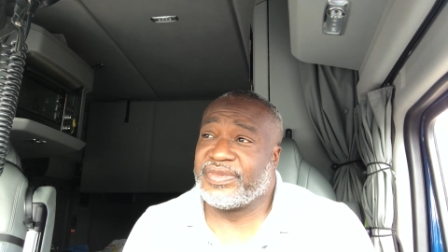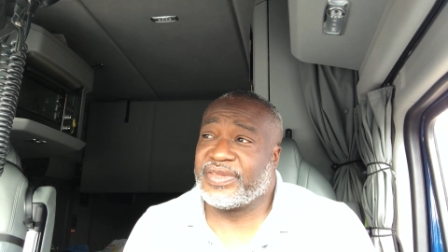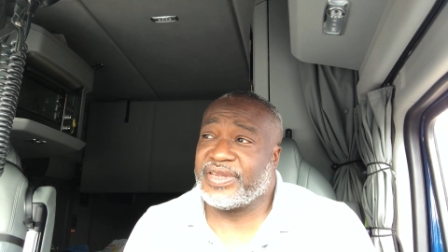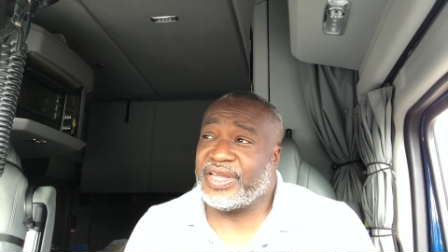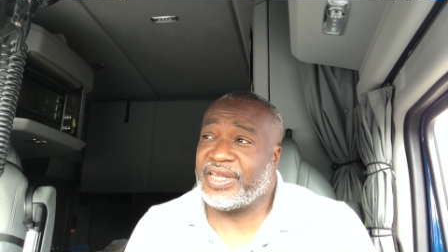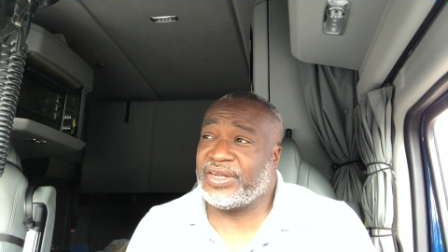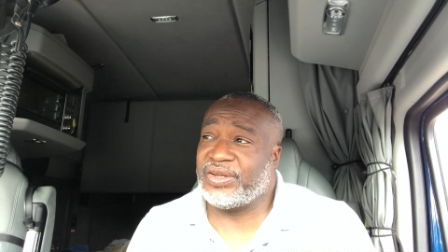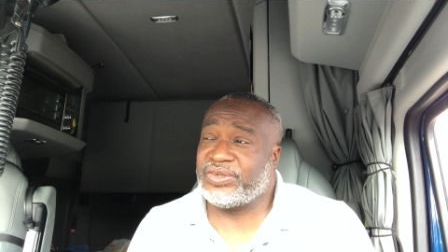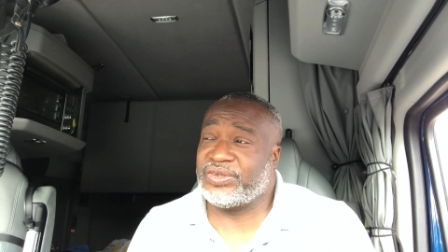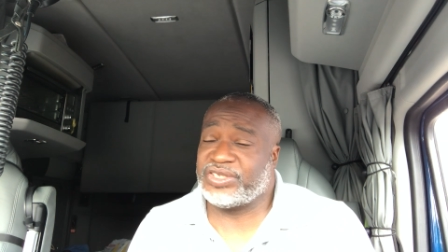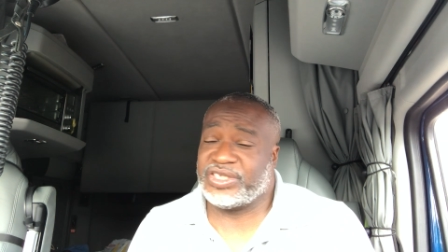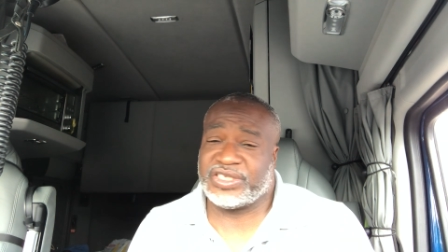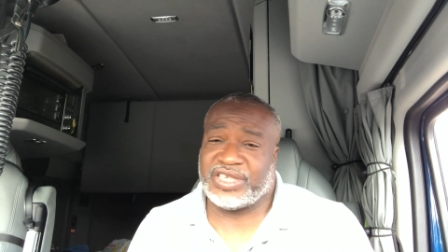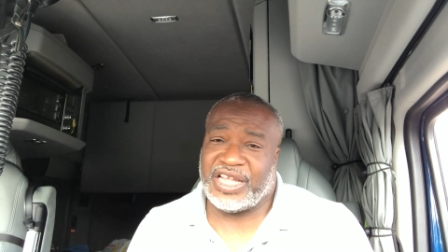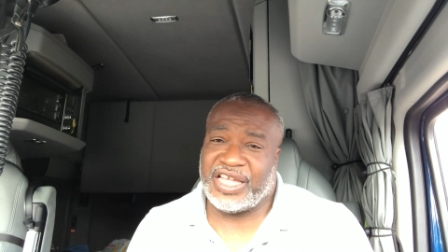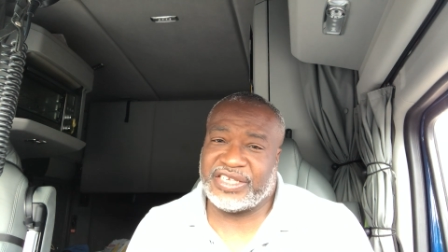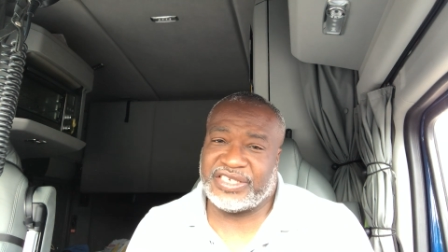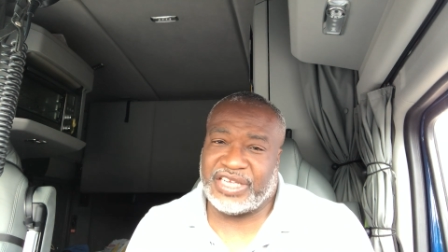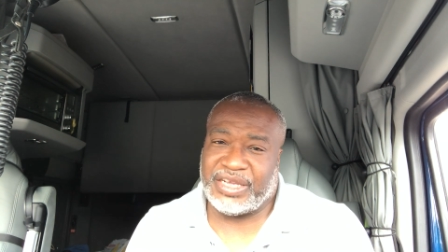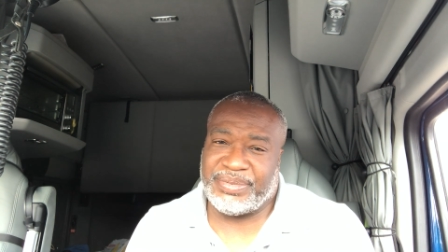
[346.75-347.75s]
I know just
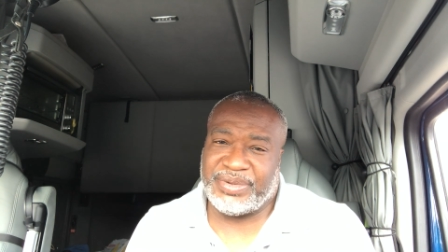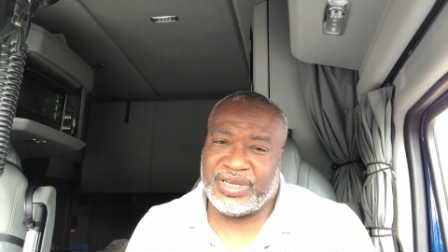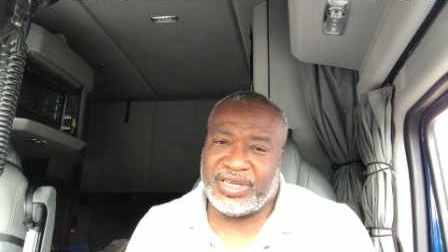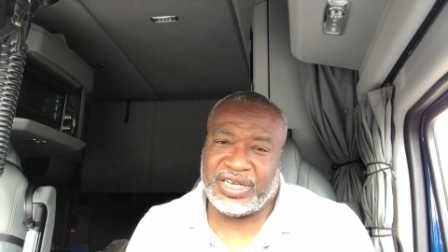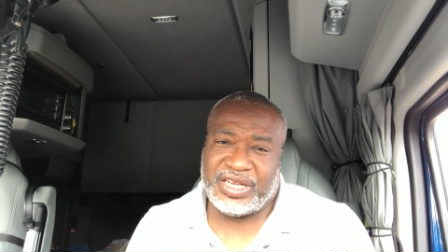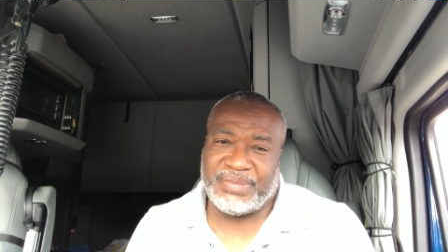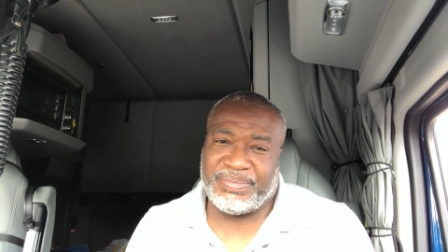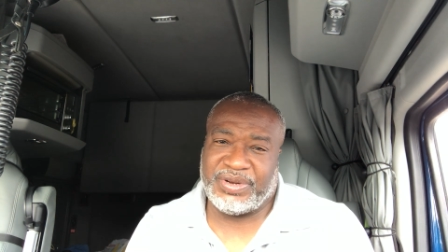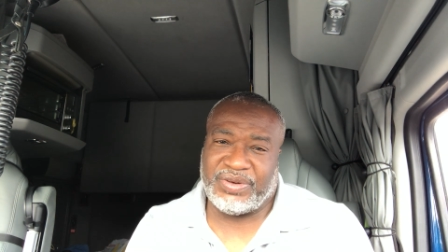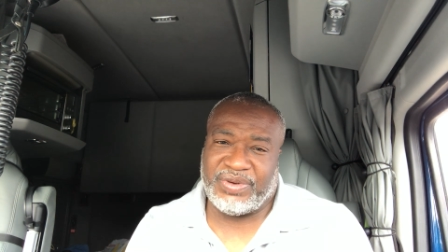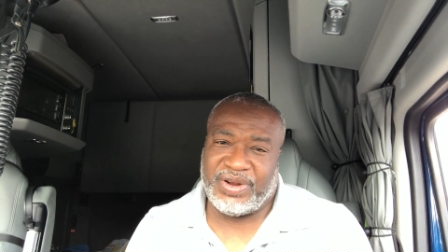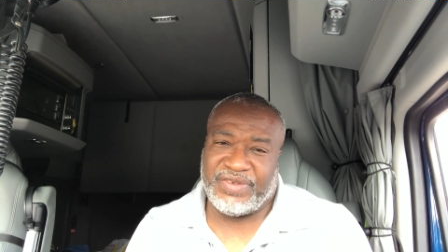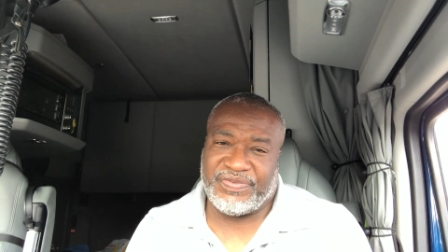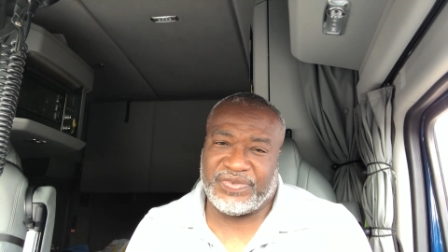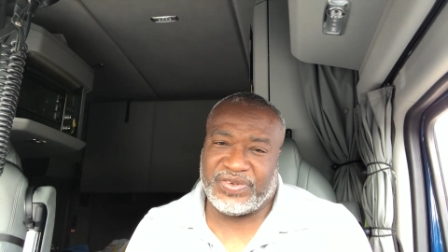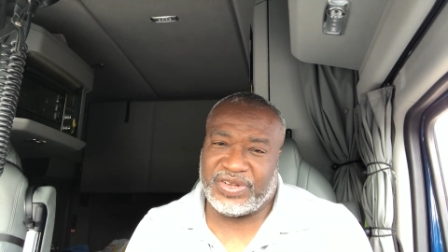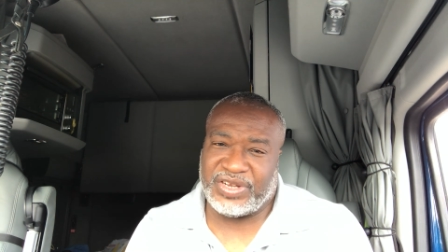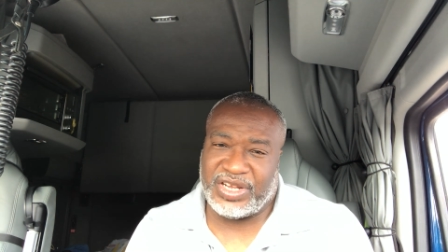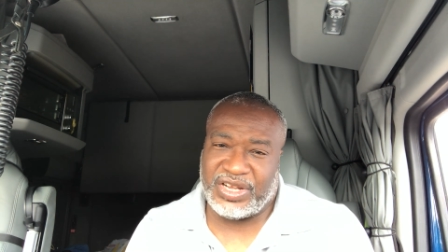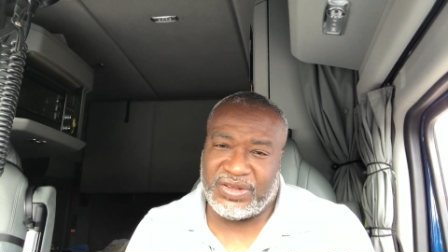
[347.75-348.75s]
like JB Hunt, they've been around
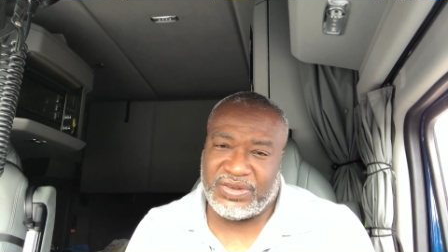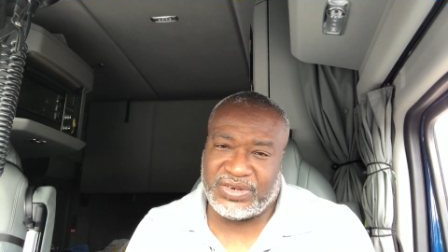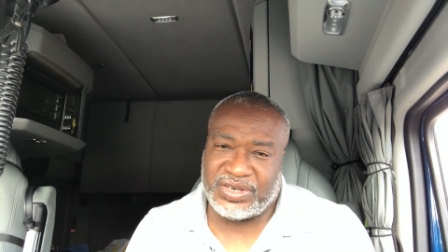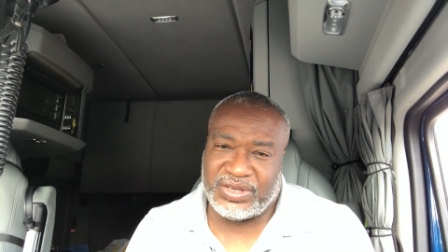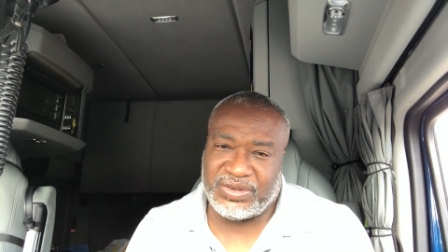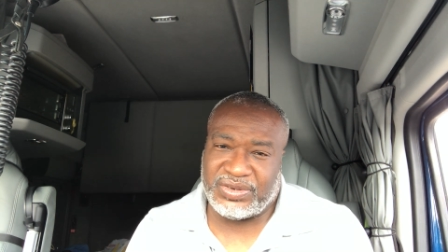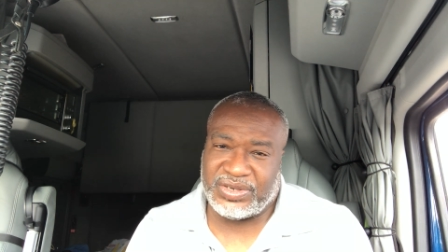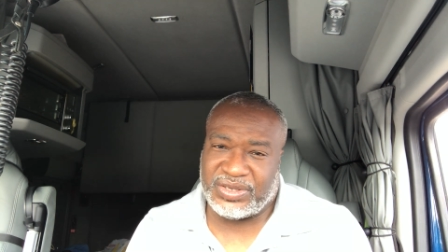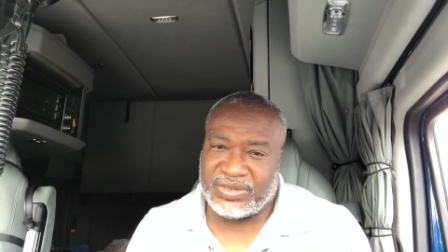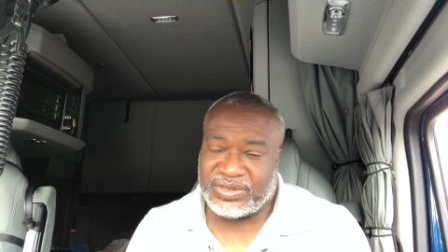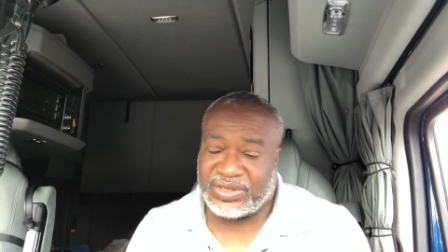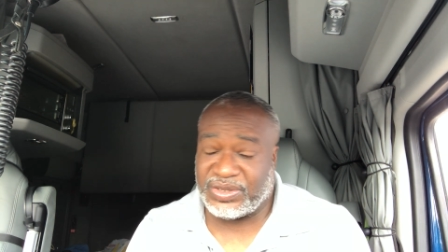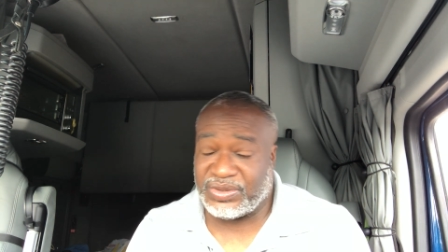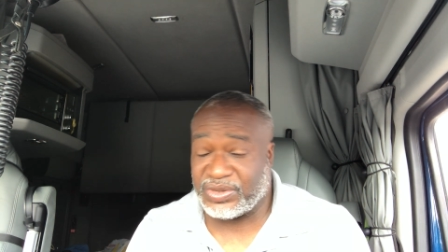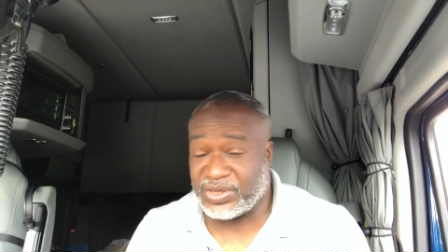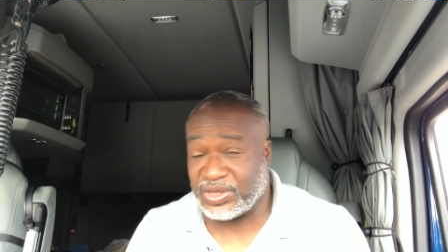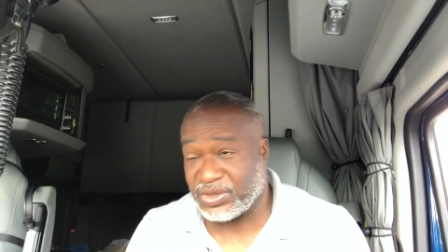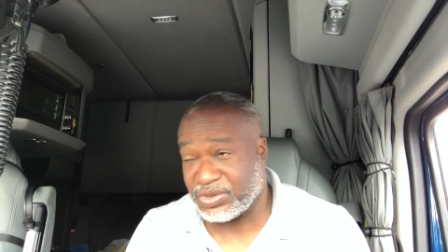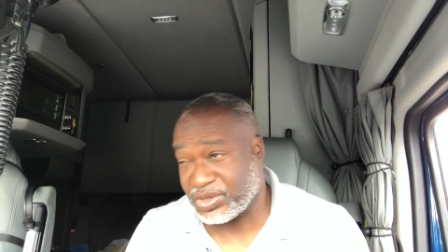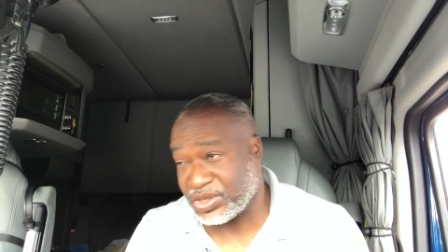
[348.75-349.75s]
for a
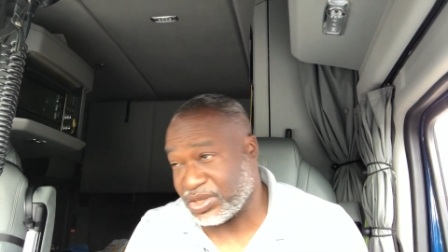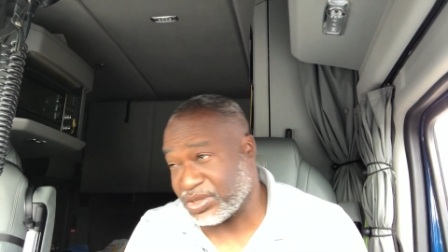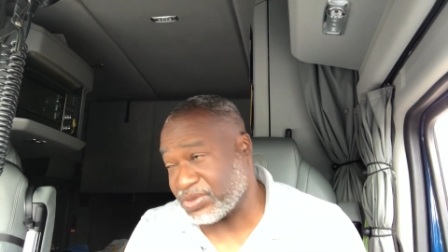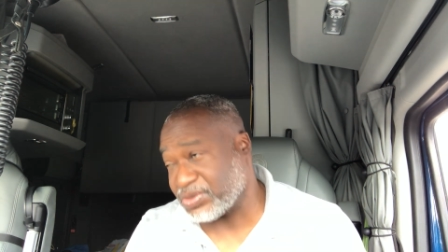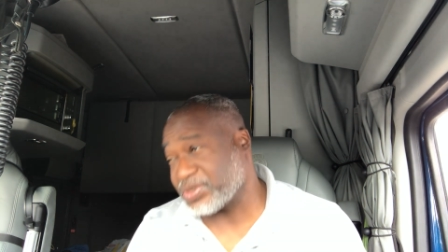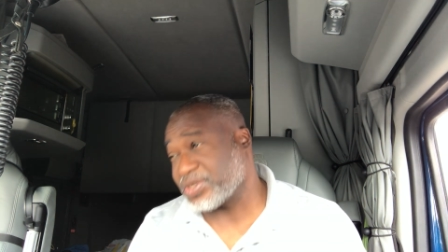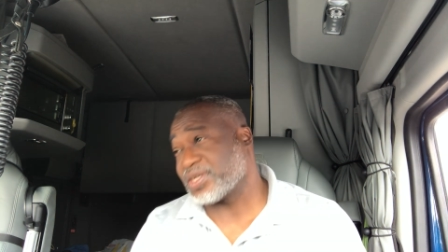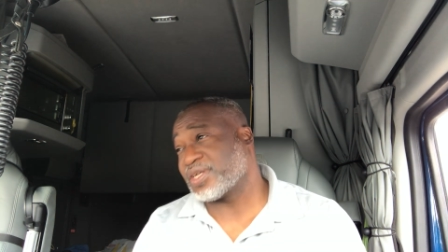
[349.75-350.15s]
long